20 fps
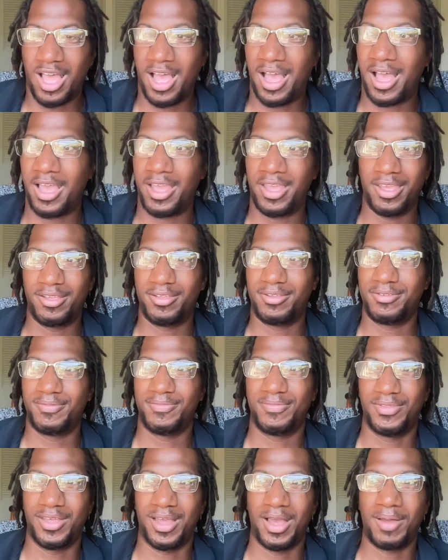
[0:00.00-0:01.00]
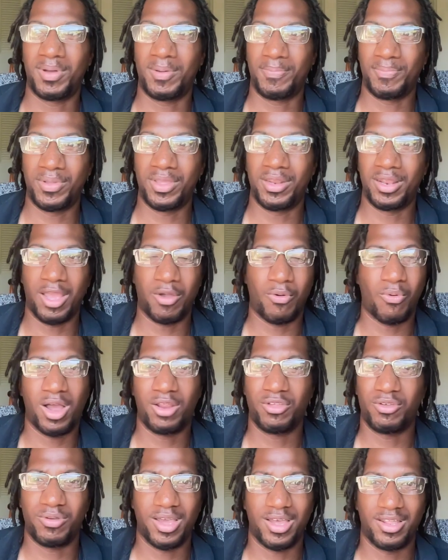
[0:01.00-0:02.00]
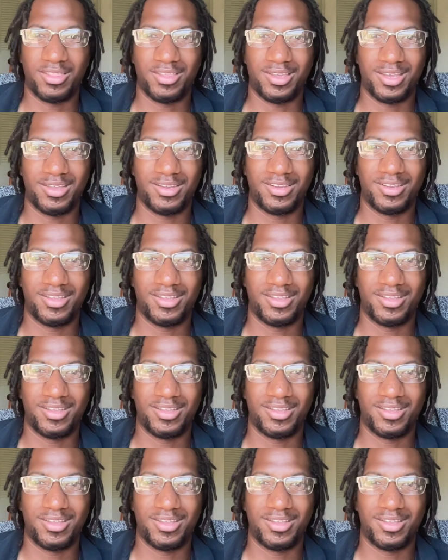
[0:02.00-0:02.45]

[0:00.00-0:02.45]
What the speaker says: I'm gonna be like, why you got that?